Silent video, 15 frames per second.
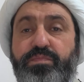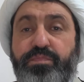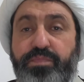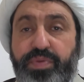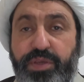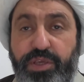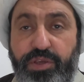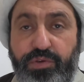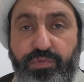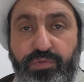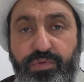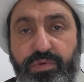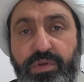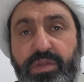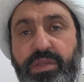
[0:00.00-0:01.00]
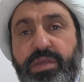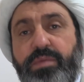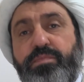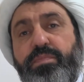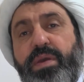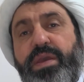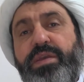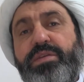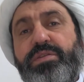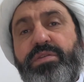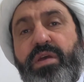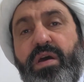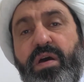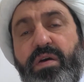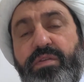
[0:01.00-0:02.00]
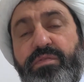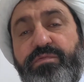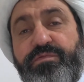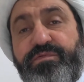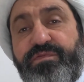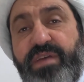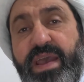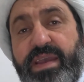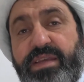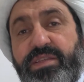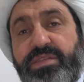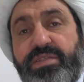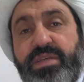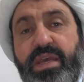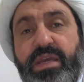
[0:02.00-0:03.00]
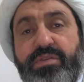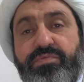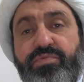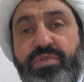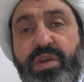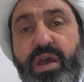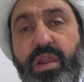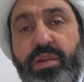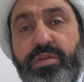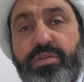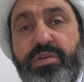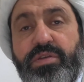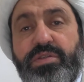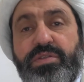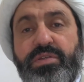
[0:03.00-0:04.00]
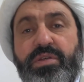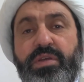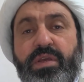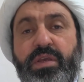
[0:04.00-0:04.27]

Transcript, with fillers: purely based on facts and realities.